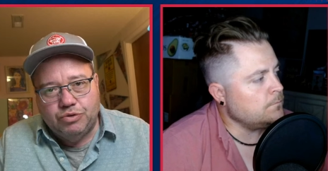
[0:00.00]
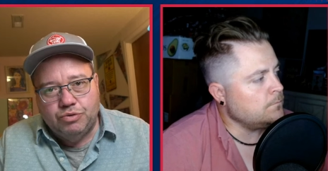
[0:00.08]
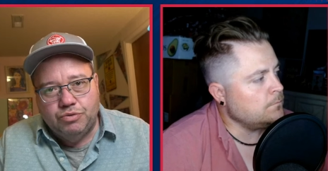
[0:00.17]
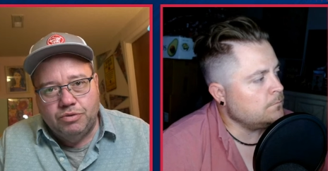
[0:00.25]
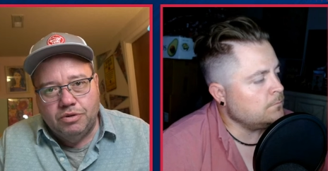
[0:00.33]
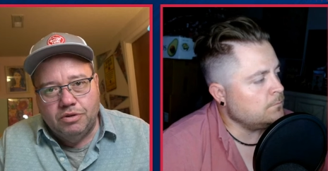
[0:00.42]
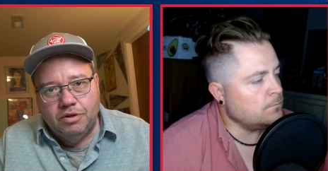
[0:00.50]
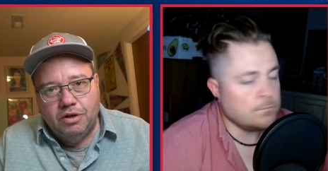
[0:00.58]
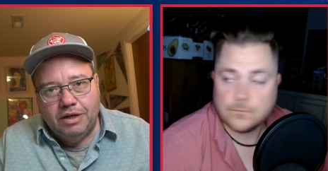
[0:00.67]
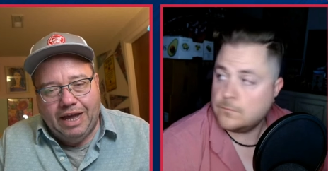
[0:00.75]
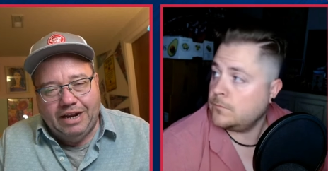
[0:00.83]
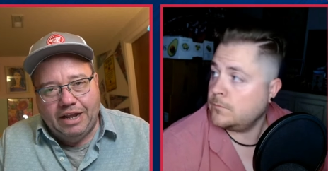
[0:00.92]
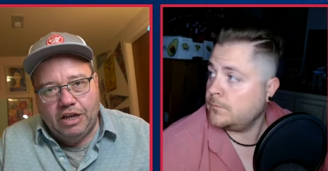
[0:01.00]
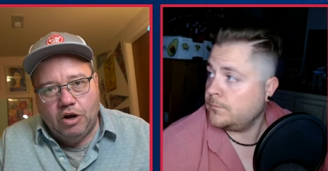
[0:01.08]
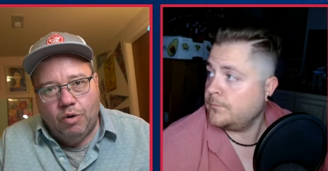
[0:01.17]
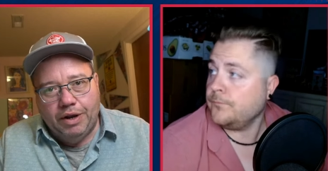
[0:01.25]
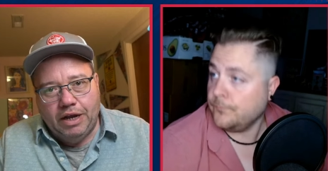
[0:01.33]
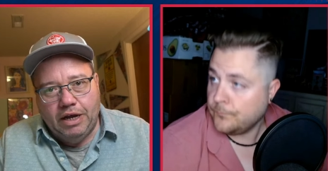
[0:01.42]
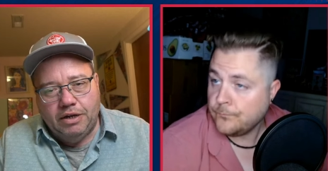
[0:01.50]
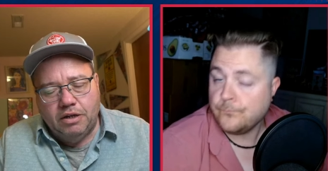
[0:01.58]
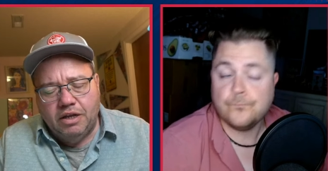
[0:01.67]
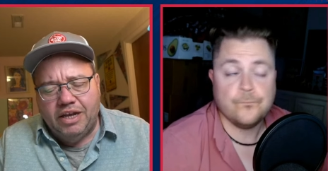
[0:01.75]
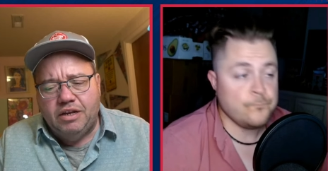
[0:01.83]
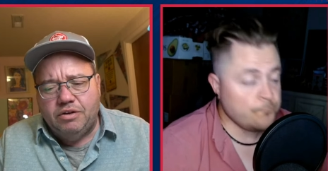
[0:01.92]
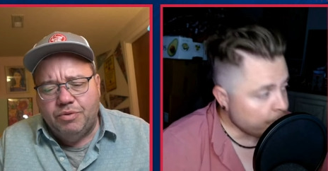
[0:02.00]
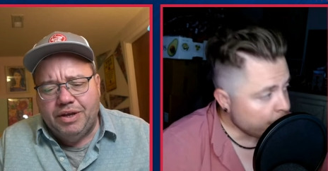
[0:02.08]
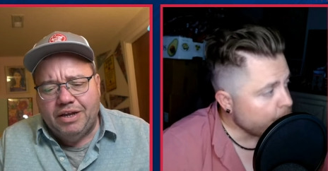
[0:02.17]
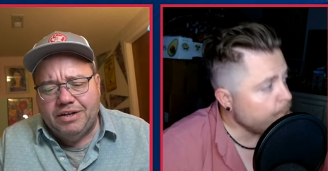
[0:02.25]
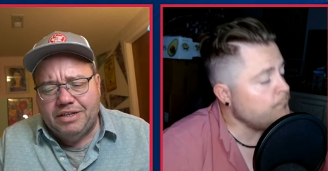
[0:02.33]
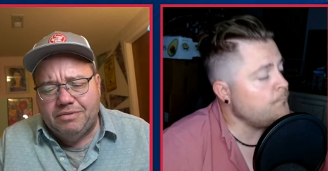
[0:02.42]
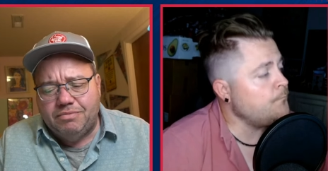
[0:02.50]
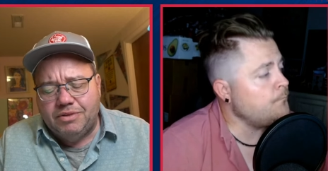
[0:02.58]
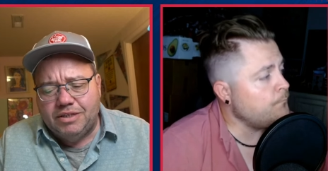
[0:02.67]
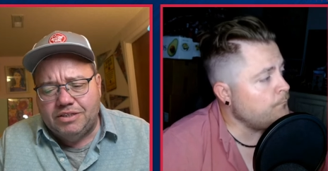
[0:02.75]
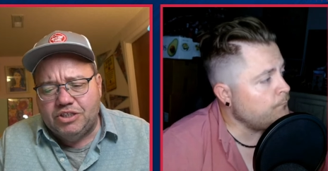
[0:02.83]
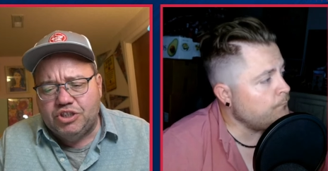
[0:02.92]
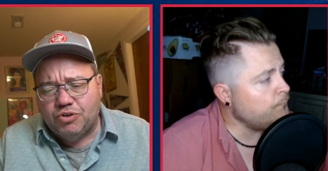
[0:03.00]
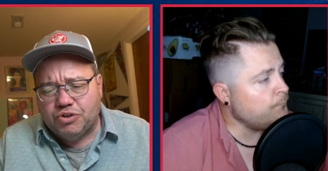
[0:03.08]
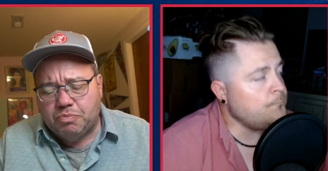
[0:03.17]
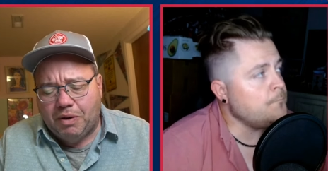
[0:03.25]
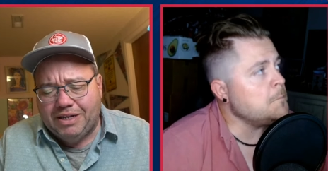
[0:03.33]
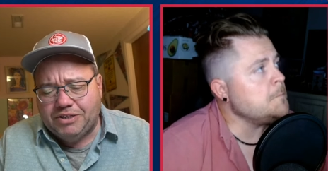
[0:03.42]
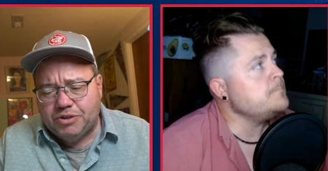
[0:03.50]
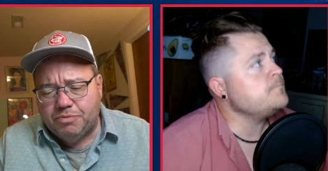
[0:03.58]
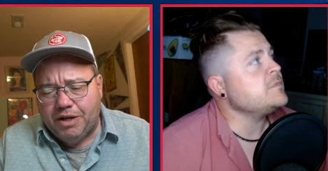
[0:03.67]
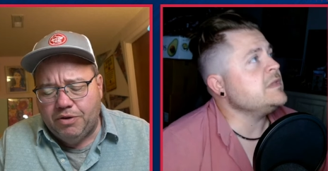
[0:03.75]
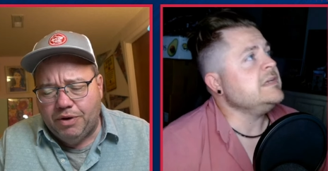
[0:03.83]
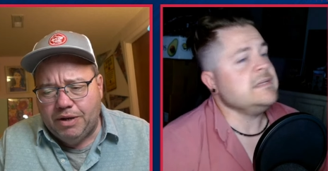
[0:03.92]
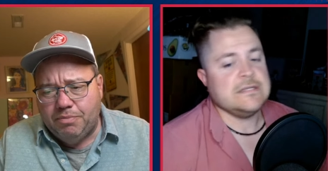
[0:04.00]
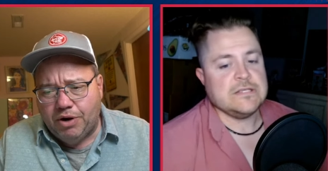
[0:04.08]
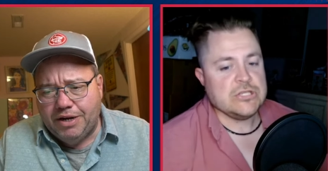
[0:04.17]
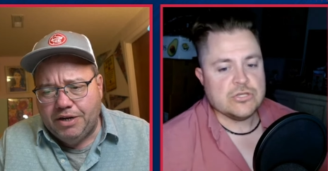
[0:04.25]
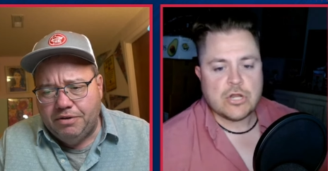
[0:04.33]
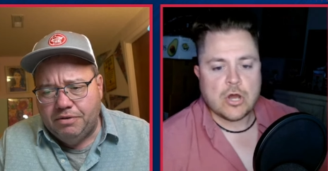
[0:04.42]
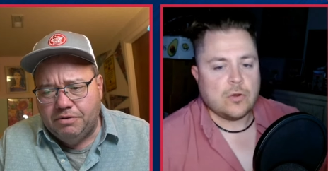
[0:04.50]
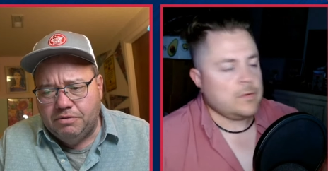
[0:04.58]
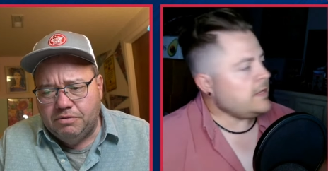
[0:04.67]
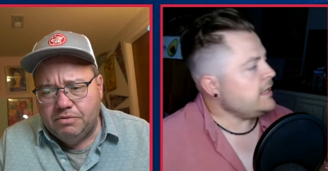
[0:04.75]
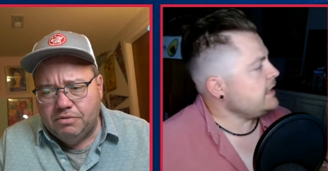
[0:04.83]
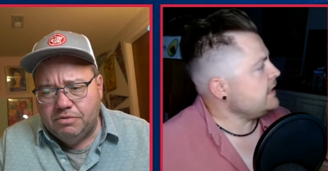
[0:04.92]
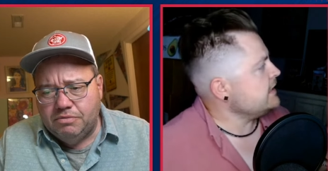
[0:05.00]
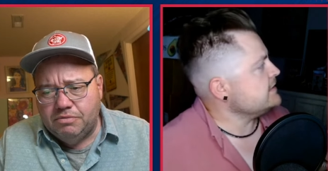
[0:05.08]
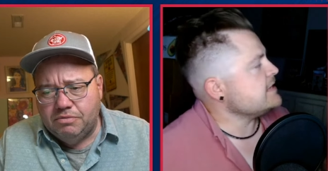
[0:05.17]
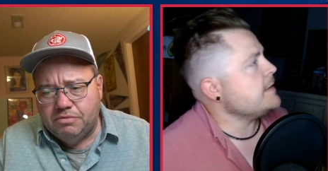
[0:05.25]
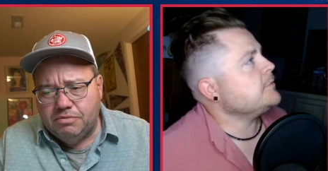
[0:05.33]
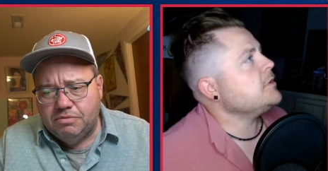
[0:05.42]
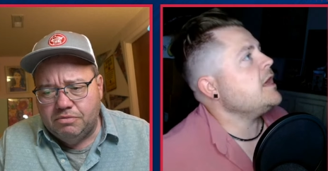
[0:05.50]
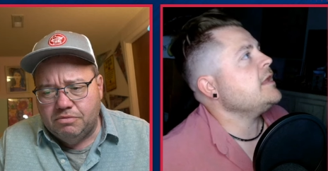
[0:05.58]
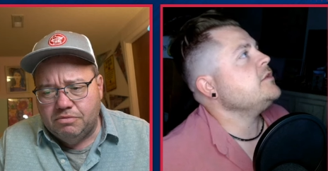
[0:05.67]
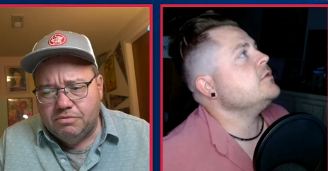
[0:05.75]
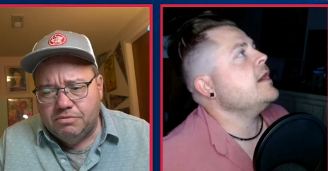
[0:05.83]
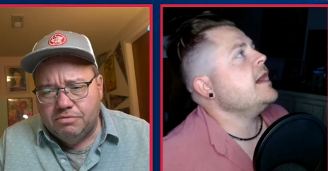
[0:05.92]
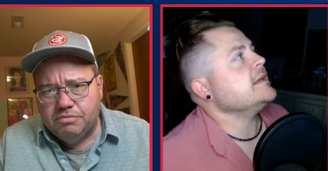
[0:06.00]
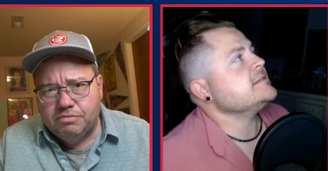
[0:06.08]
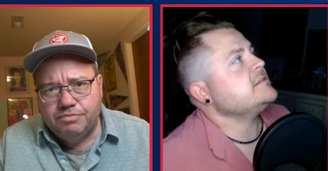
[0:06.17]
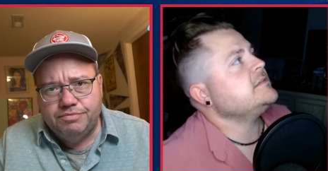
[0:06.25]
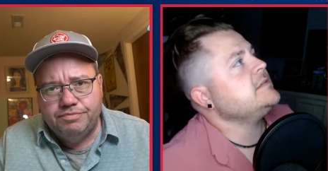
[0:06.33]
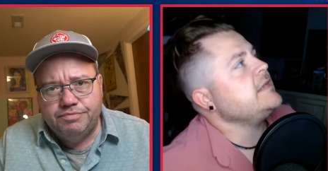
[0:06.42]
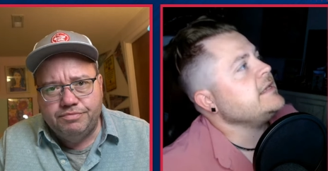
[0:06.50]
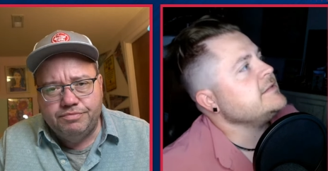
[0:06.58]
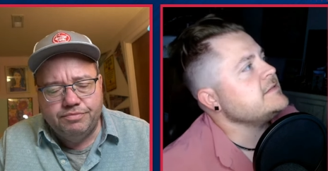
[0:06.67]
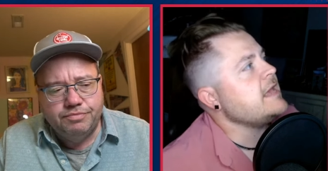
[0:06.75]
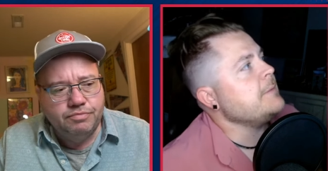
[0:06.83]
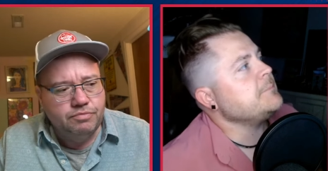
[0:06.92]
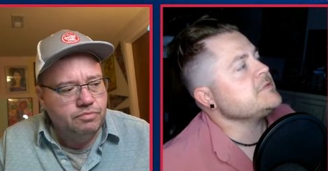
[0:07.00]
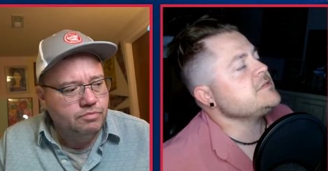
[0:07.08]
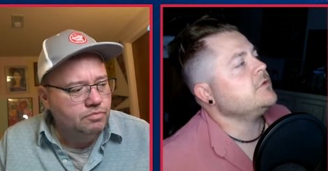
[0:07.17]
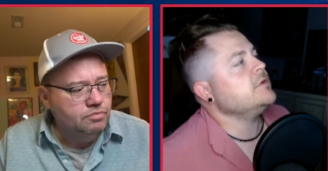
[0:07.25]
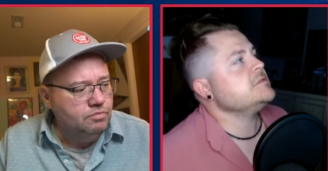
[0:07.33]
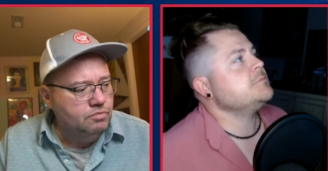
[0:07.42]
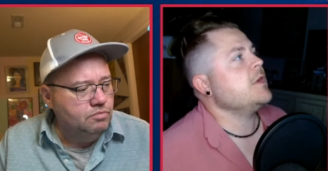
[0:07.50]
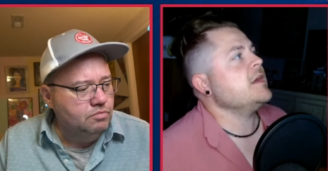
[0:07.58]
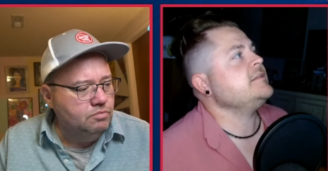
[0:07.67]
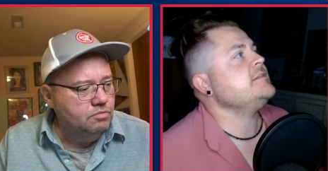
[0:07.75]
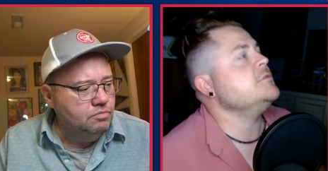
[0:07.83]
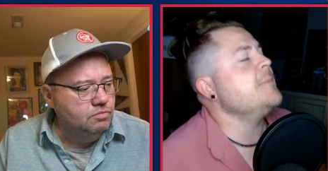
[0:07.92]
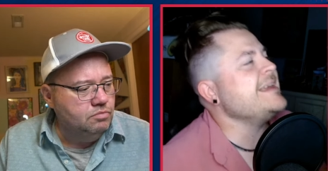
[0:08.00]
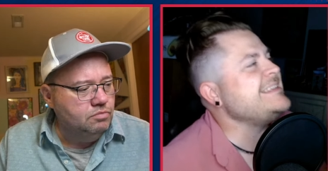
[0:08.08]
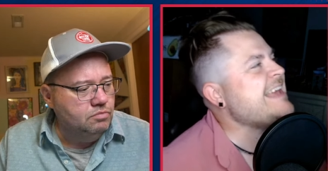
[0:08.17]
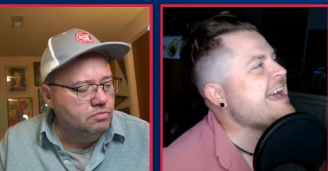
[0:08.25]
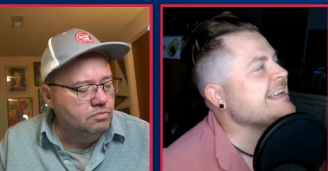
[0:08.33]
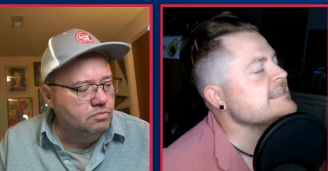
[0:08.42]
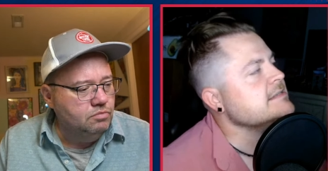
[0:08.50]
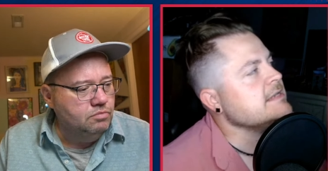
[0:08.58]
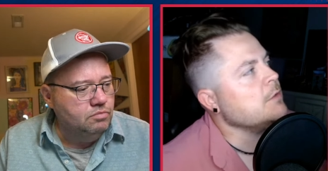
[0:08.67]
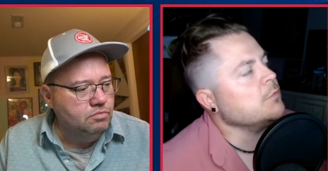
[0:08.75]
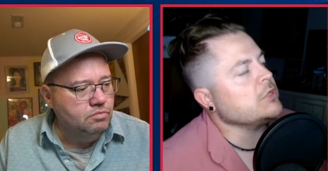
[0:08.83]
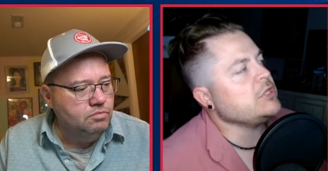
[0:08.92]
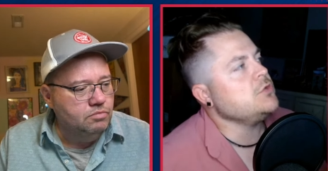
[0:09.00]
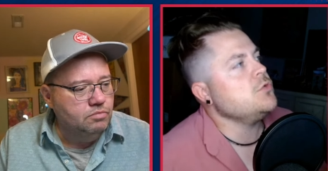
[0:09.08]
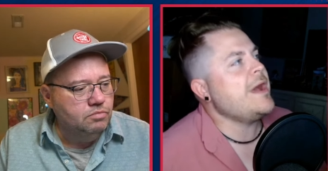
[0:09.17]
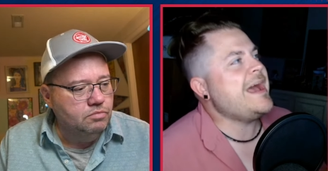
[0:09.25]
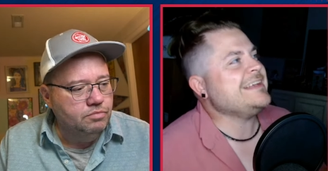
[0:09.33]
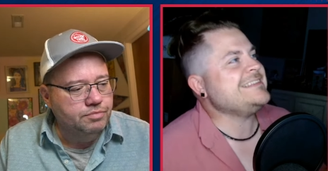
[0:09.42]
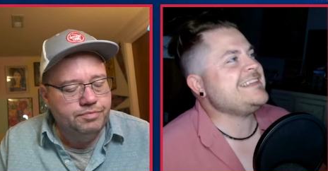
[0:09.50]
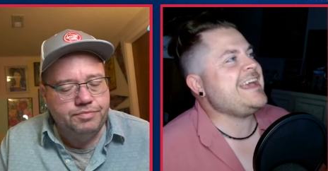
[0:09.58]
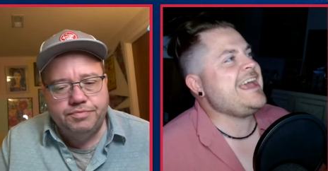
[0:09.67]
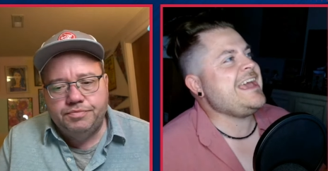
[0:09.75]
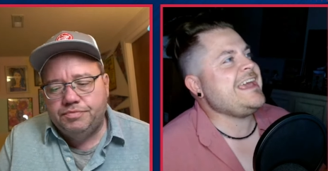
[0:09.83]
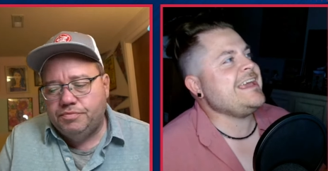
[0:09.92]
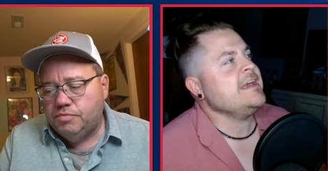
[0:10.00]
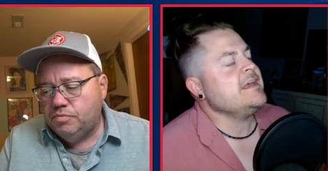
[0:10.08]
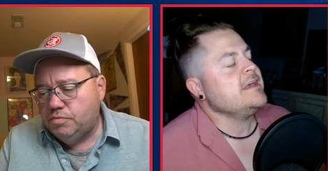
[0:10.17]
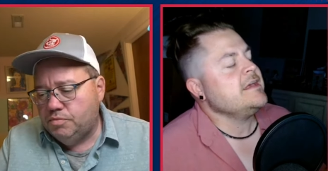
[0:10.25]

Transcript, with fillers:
Speaker 1: to
Speaker 2: kind of get going on. Hey, do we got any? Is this show sponsored, by the way, Brandon? You
Speaker 1: know, it is. I'm glad you asked. Today's episode is brought to you by Tax Network U S A.